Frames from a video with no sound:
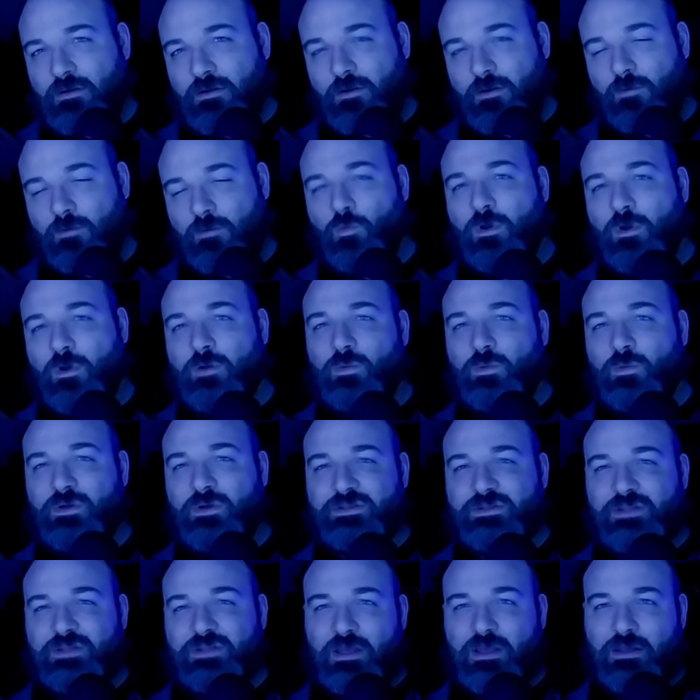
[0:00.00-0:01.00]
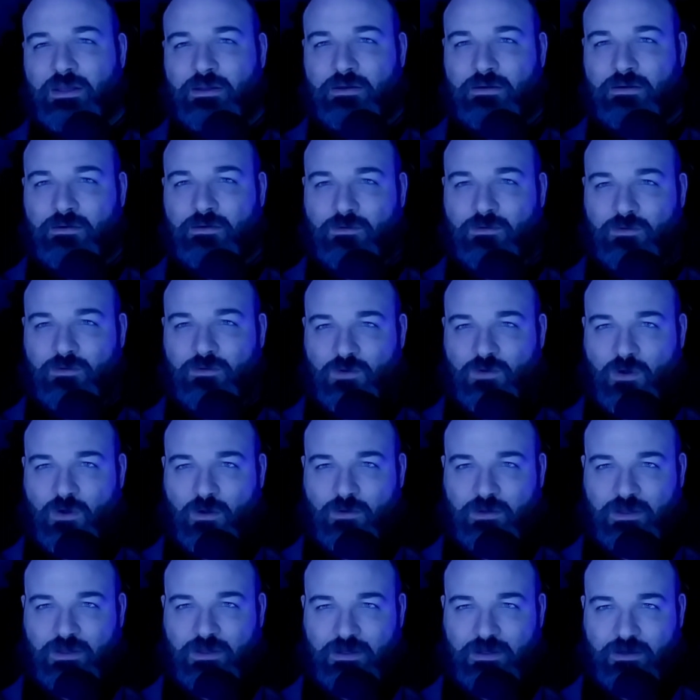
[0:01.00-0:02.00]
What was then
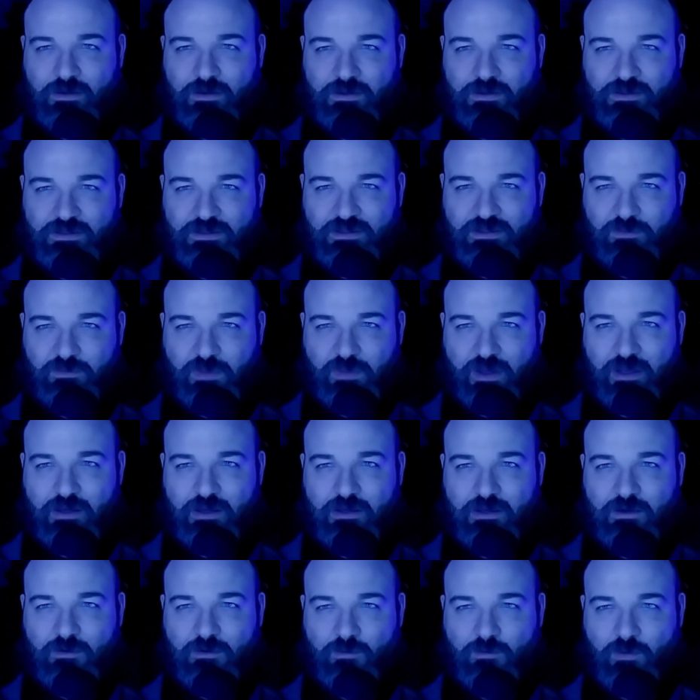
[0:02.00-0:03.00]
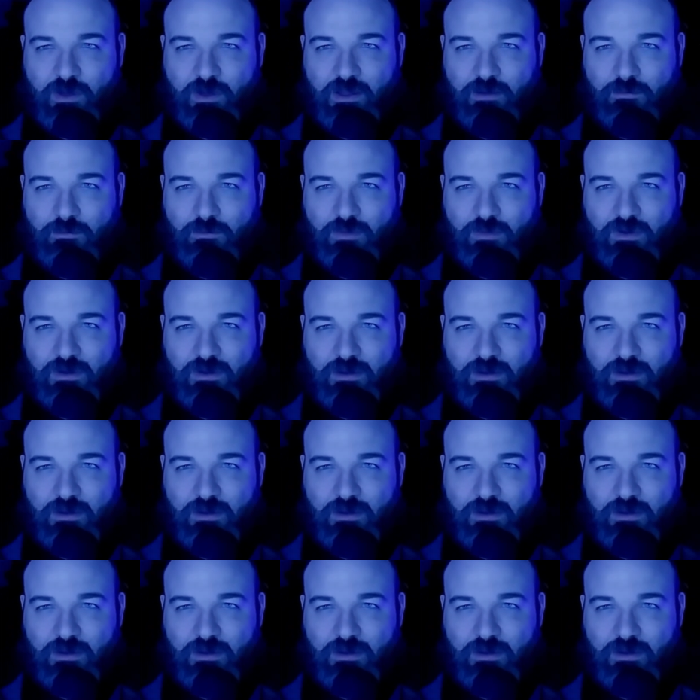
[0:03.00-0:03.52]
crawling on a spider web